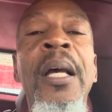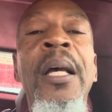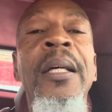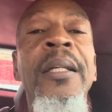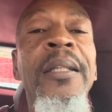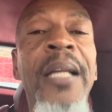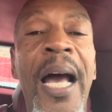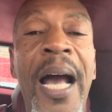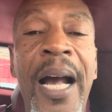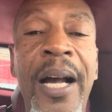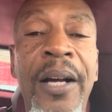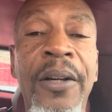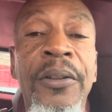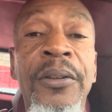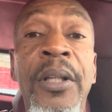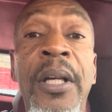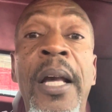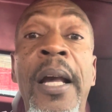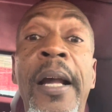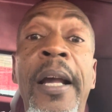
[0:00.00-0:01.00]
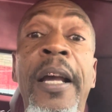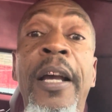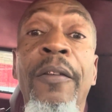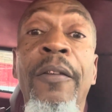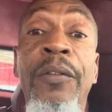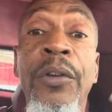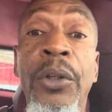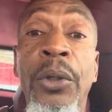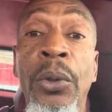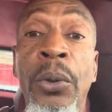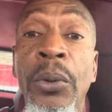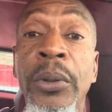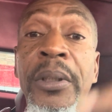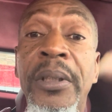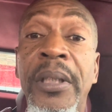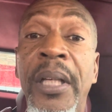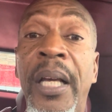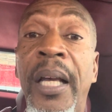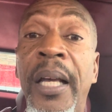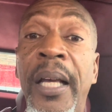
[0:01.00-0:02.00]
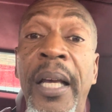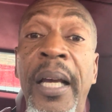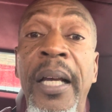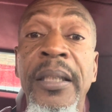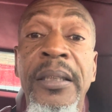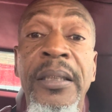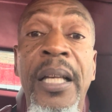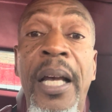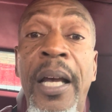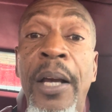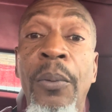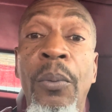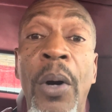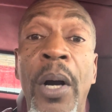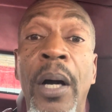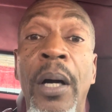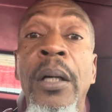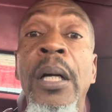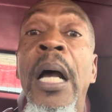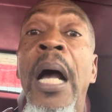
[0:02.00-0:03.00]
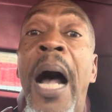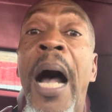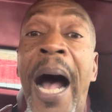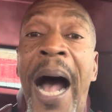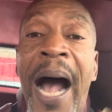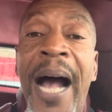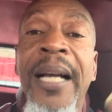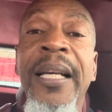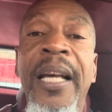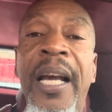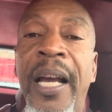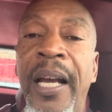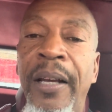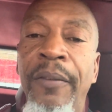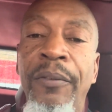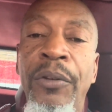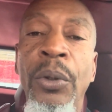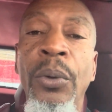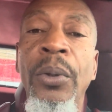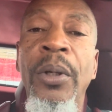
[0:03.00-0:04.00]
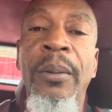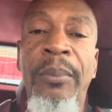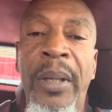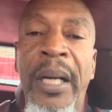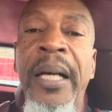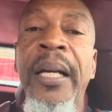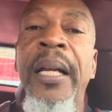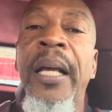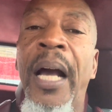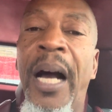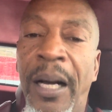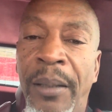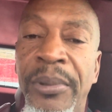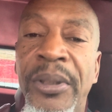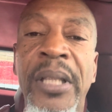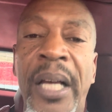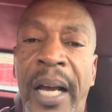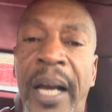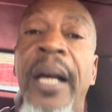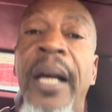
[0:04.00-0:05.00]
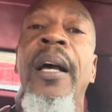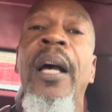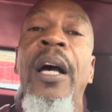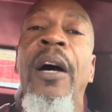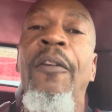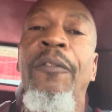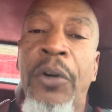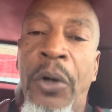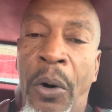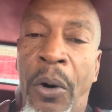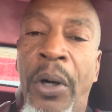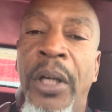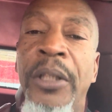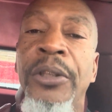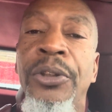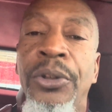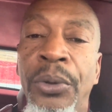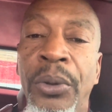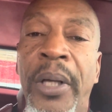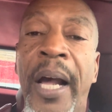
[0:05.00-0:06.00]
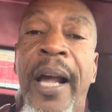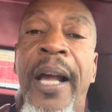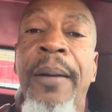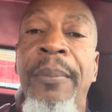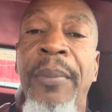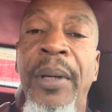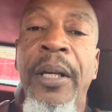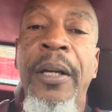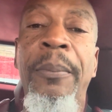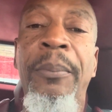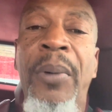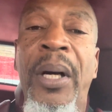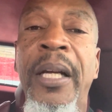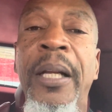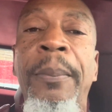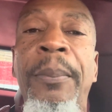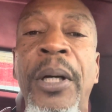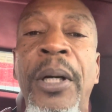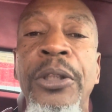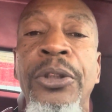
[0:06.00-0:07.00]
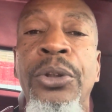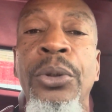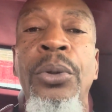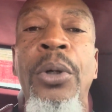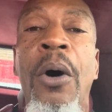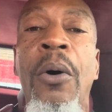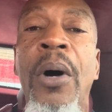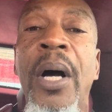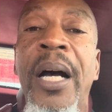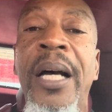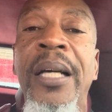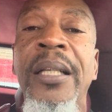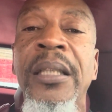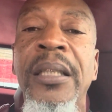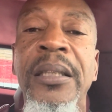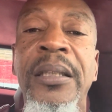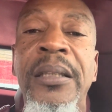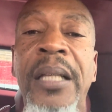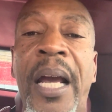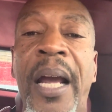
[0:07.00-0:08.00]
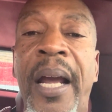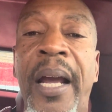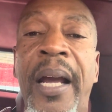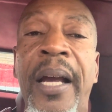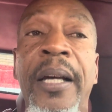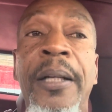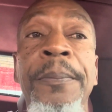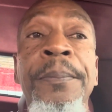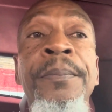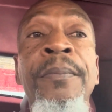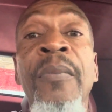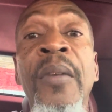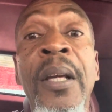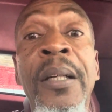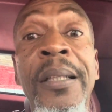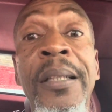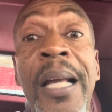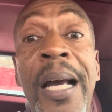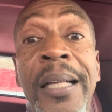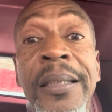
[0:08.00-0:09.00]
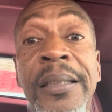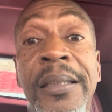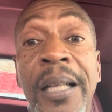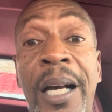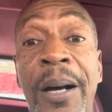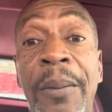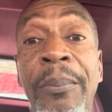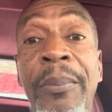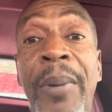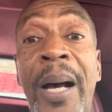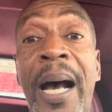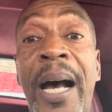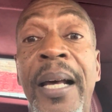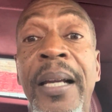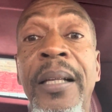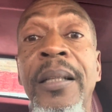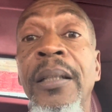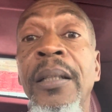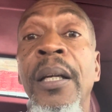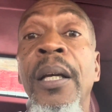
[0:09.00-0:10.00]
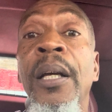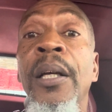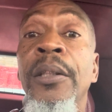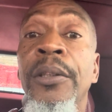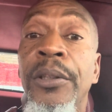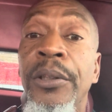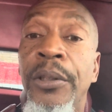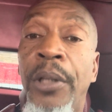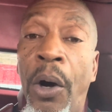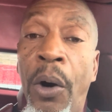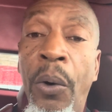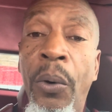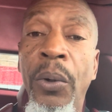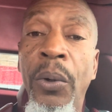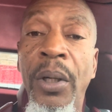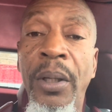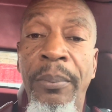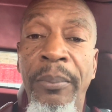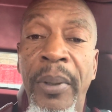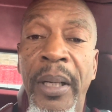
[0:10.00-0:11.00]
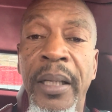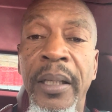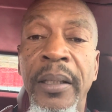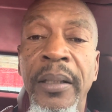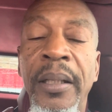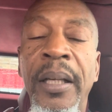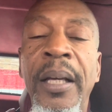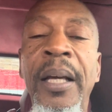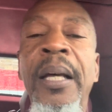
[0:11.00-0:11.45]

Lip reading: Now, if you sit here and say, well, I gave you the money, I'm saying, of course, you gave me the money, but you don't understand that somebody stole the money.